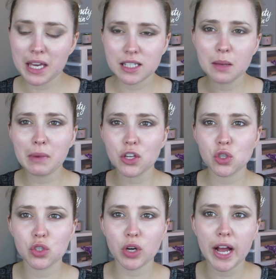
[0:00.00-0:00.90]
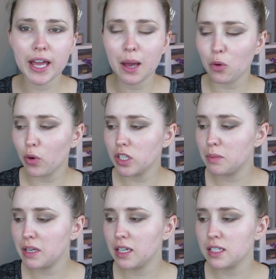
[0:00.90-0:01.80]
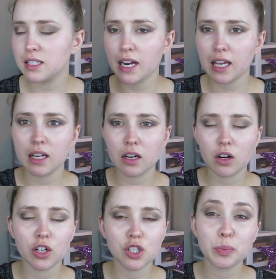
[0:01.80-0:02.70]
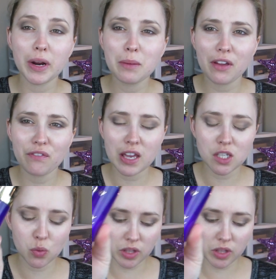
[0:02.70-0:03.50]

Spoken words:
because I'm extra dry, I'm going to be spraying my face